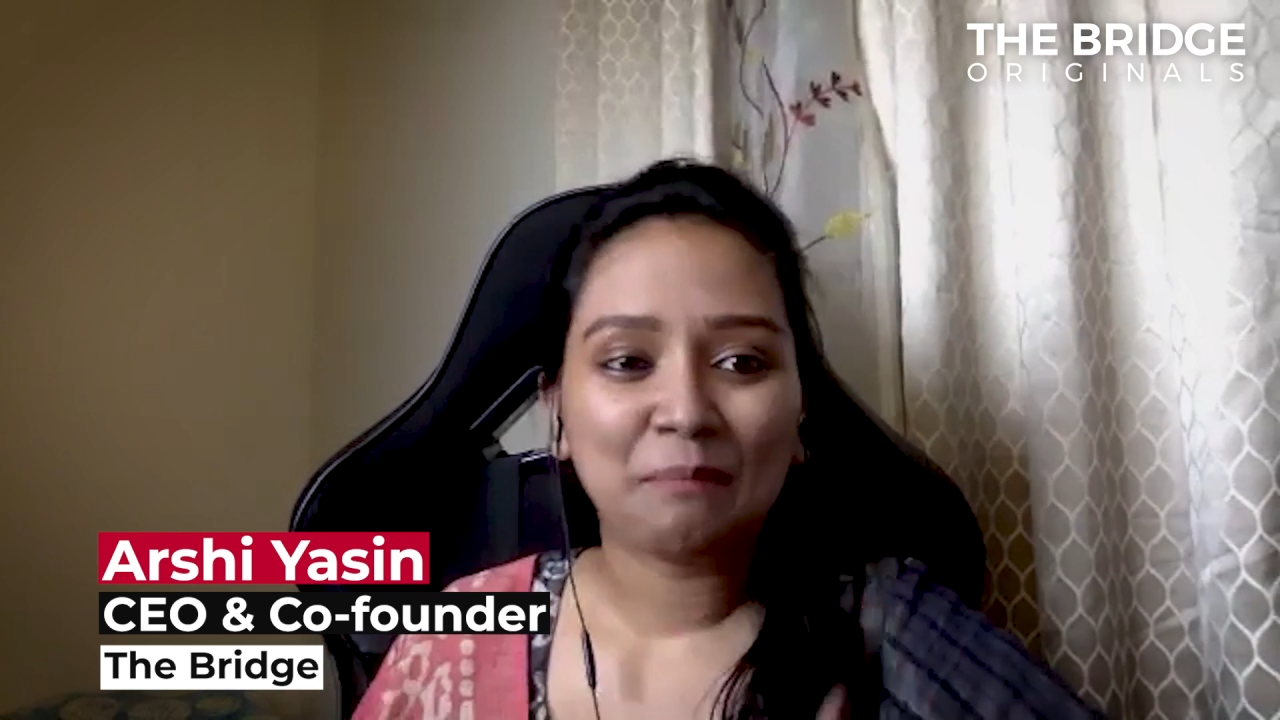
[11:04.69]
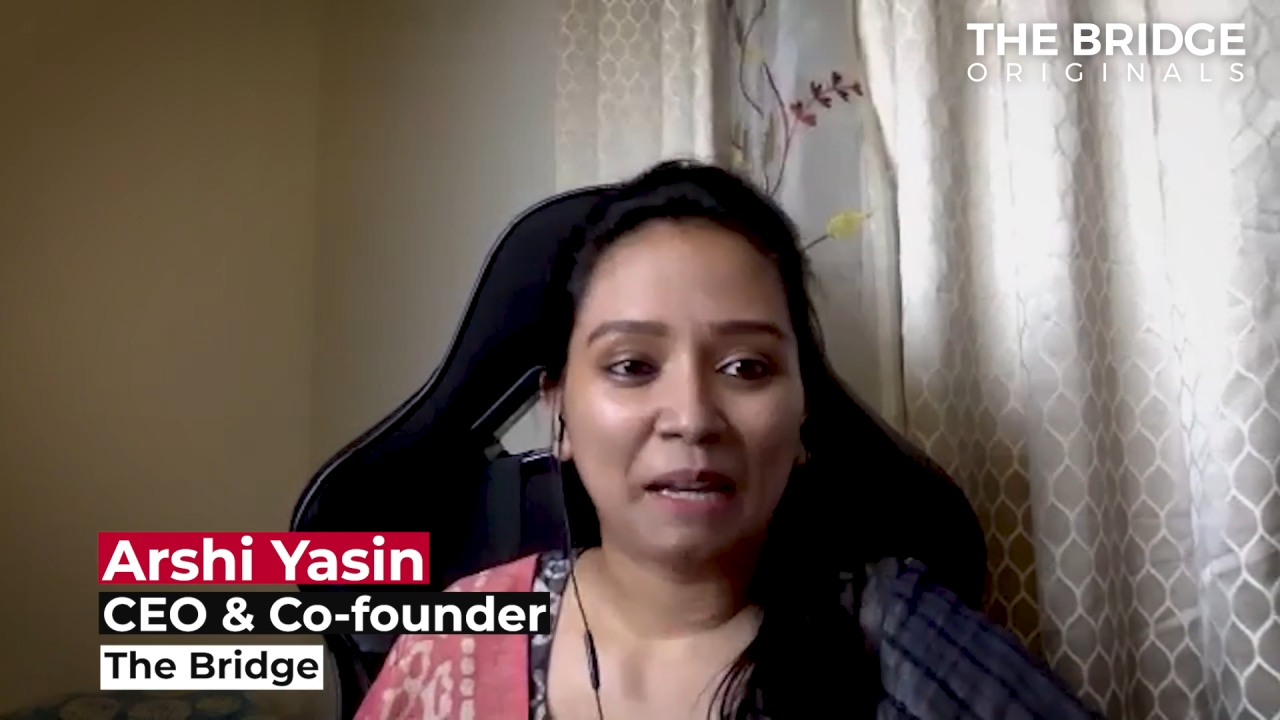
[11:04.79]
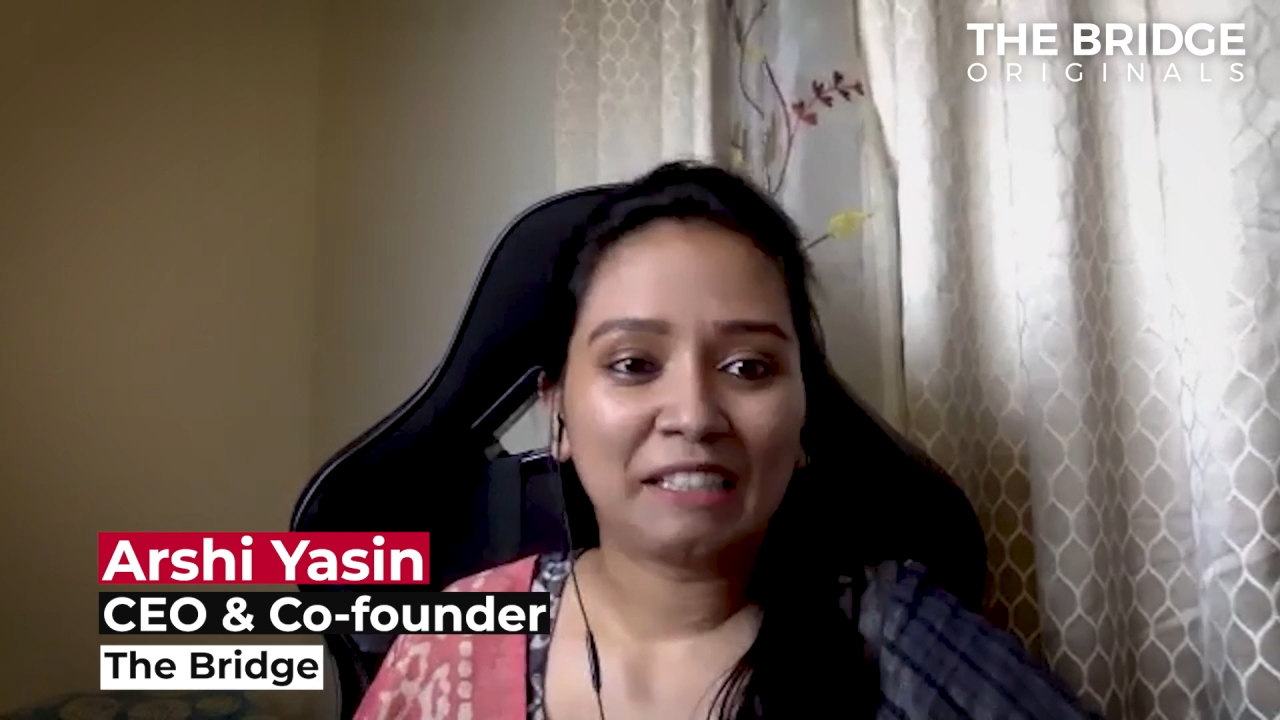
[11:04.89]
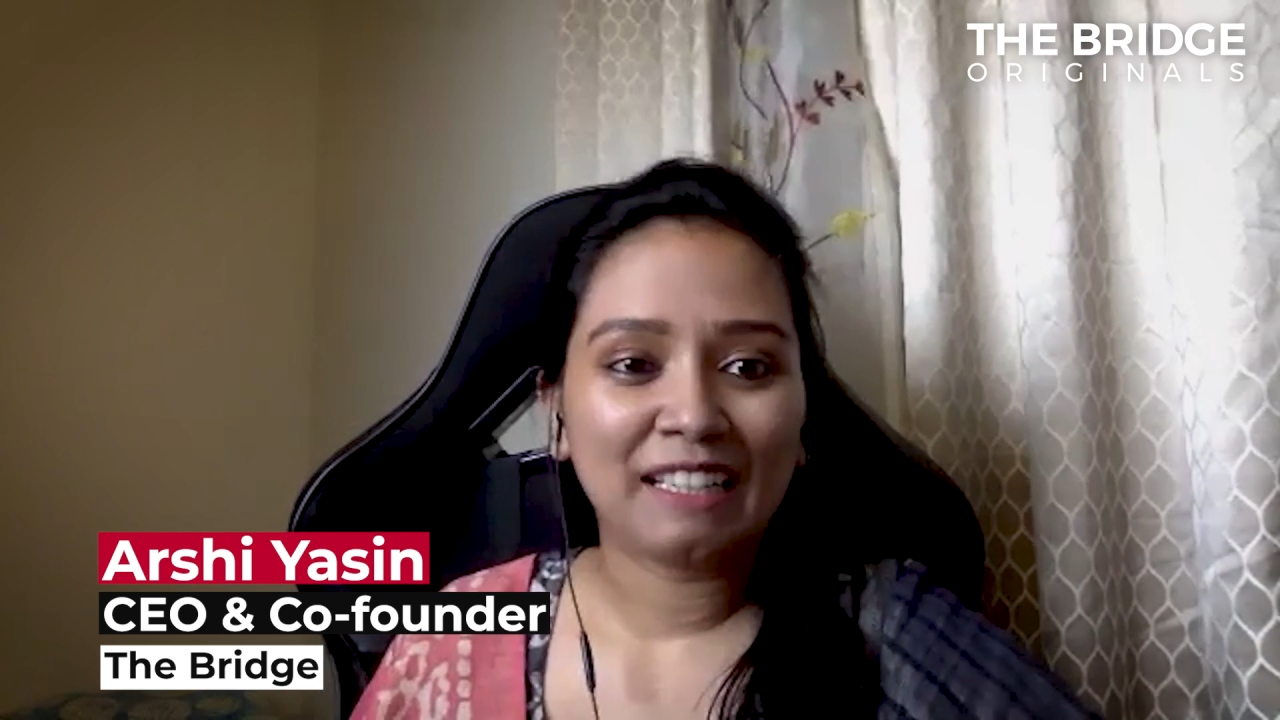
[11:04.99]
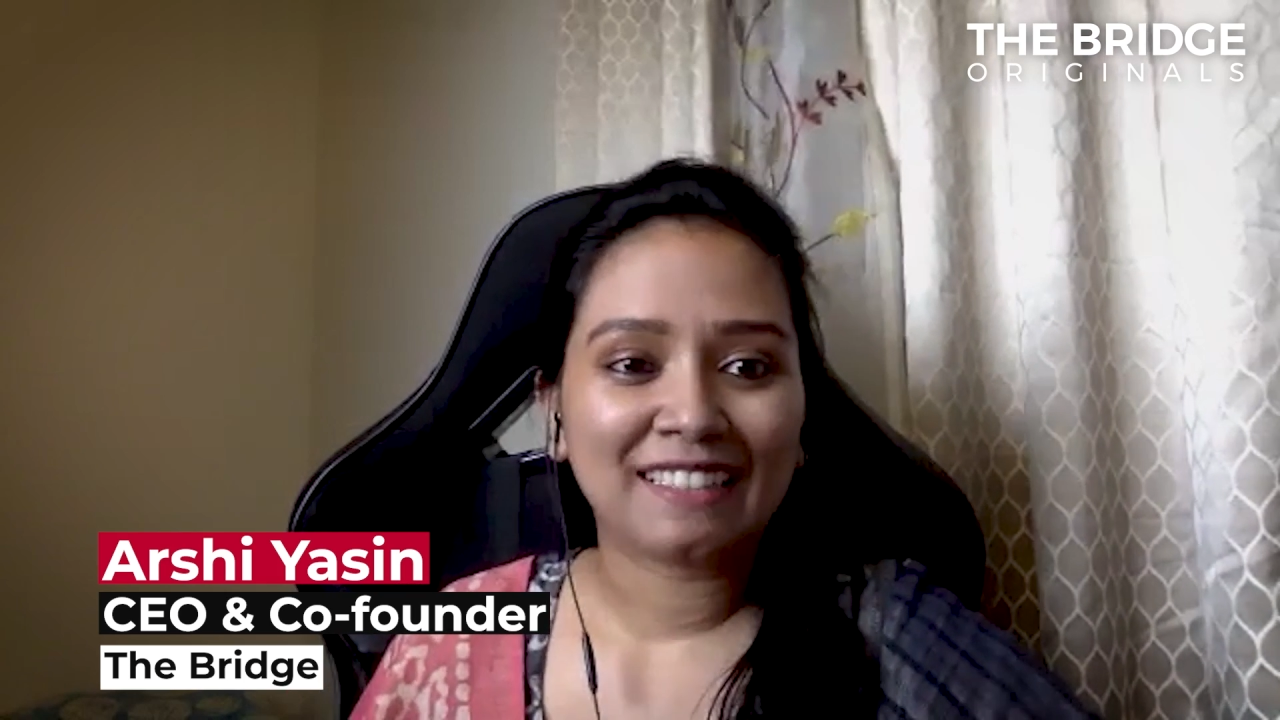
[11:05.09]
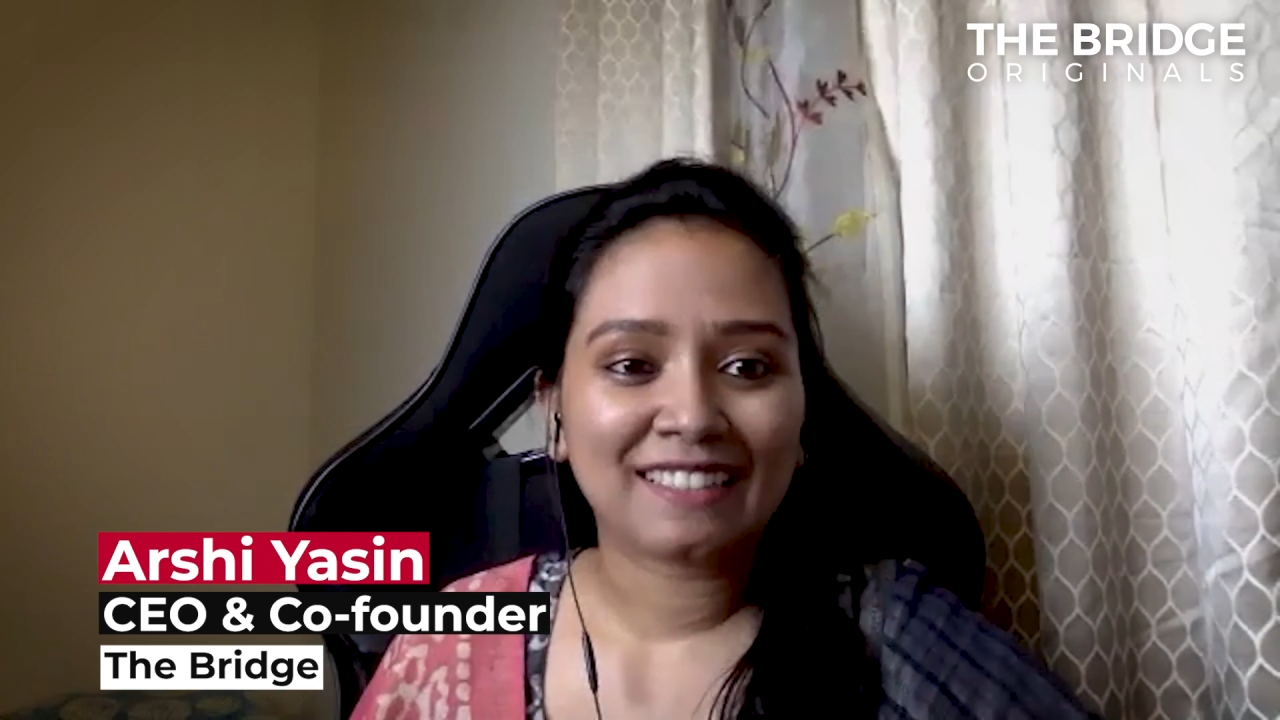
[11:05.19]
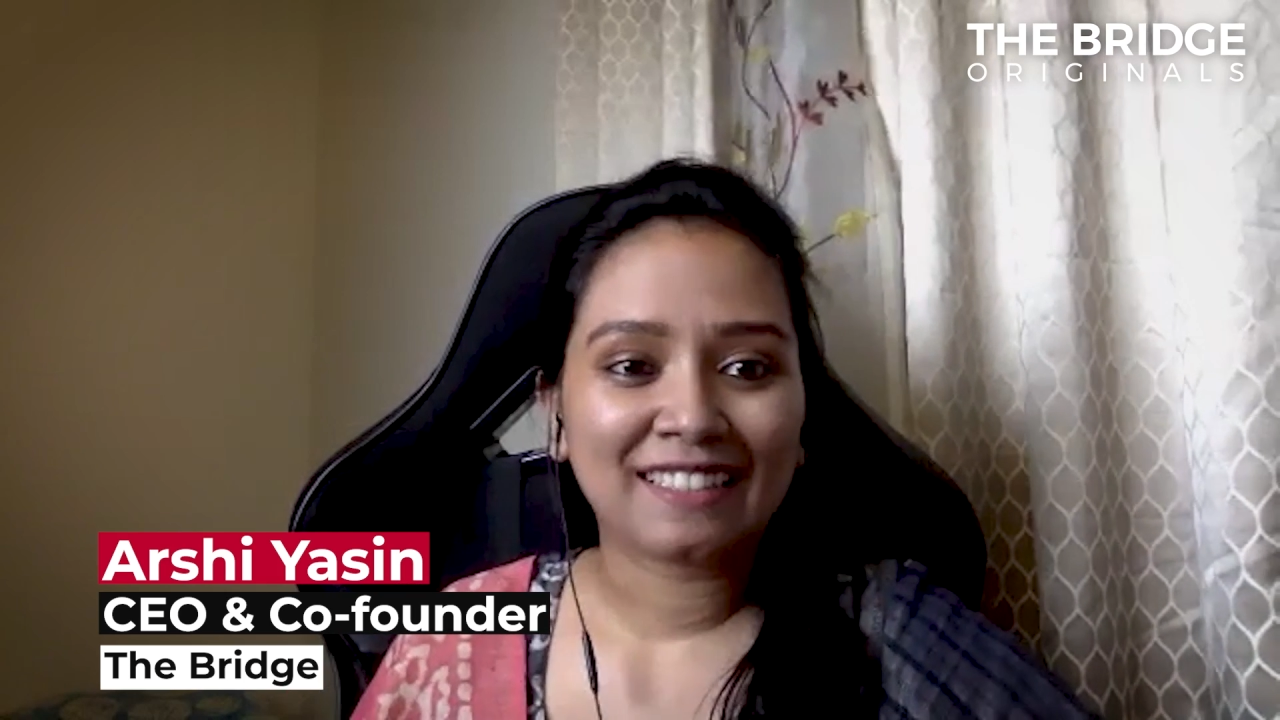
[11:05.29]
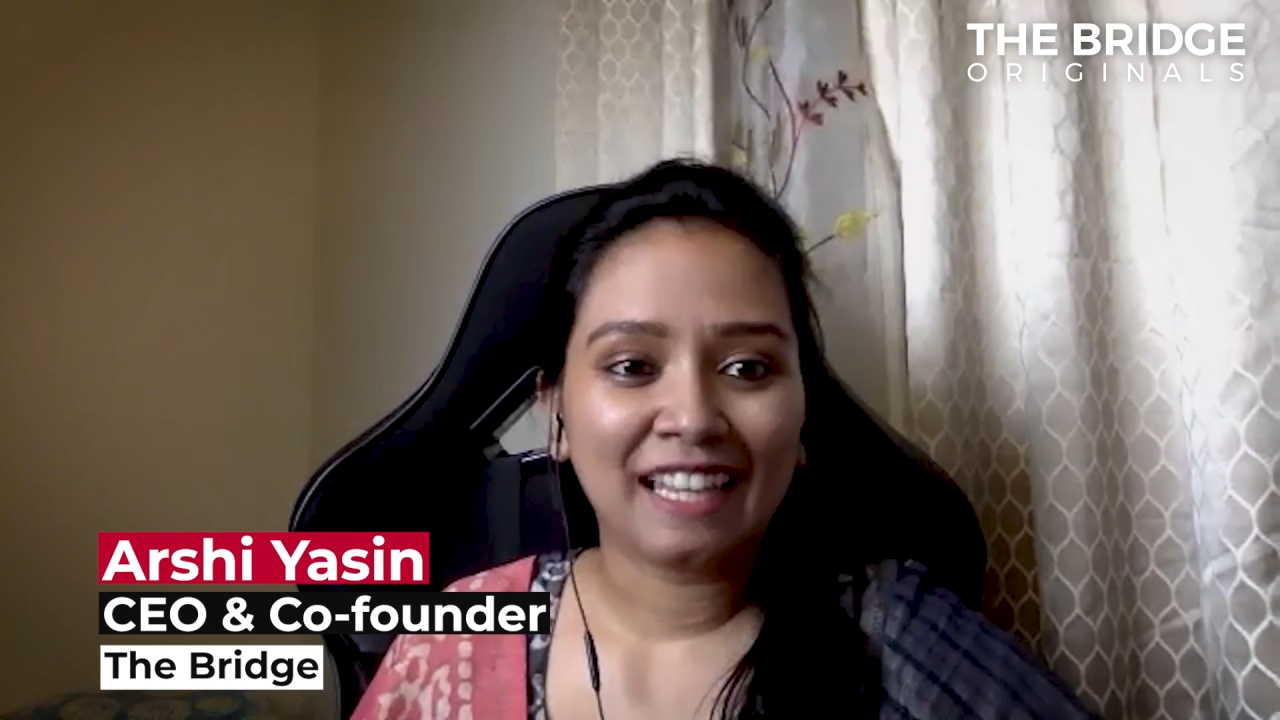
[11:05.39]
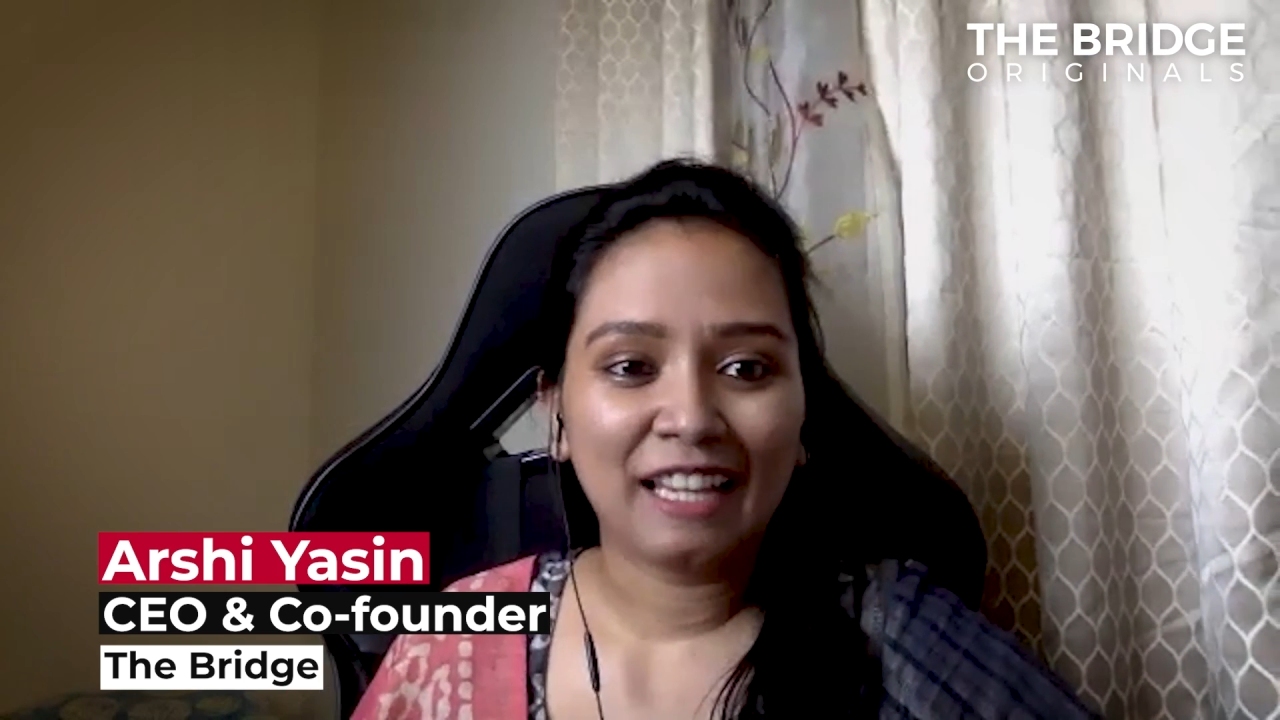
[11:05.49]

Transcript: medals